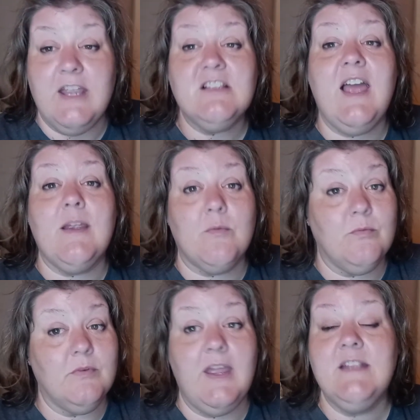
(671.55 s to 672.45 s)
It's like
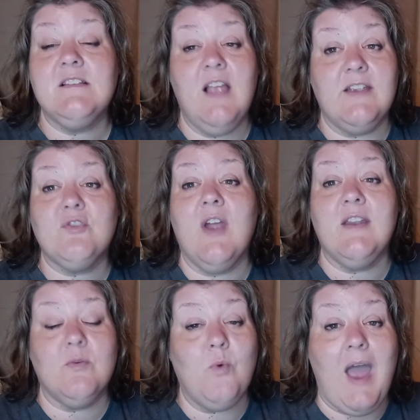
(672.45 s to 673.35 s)
it's like
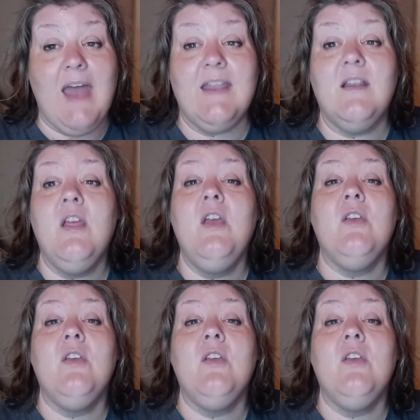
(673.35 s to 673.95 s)
trying to ride it